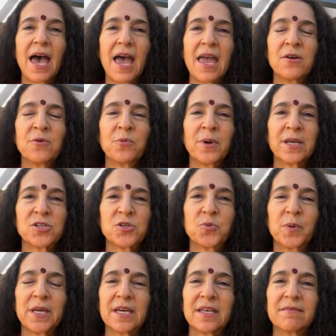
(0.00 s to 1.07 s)
in which
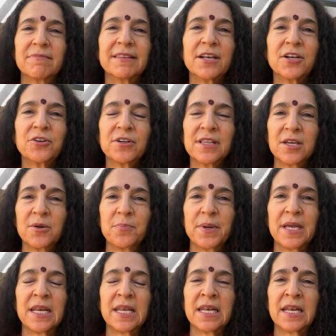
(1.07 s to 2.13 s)
we had literally
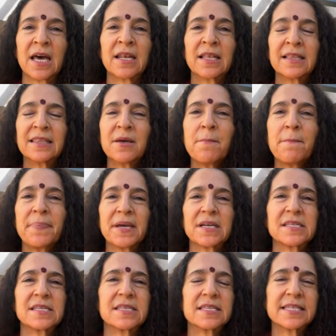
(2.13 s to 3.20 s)
been in an Olympic
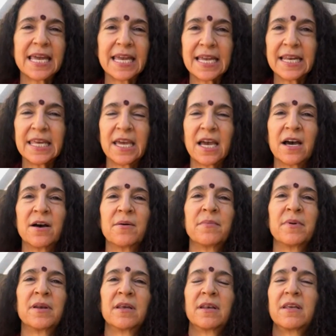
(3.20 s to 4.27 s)
stadium,
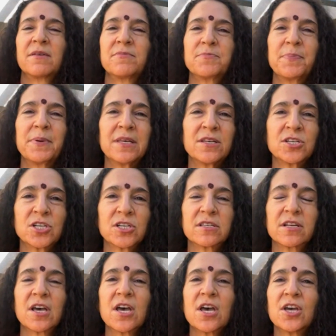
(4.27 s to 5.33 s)
and it had been just
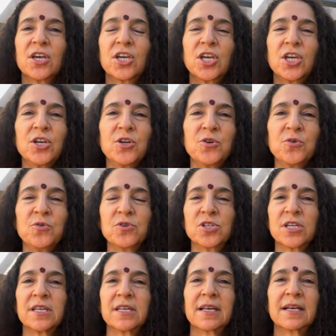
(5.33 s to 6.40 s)
huge
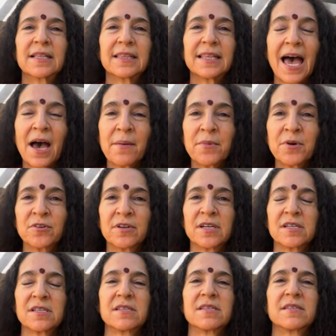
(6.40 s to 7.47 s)
and
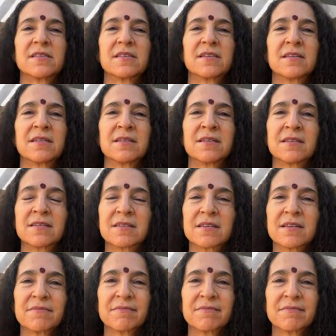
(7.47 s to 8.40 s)
glamorous and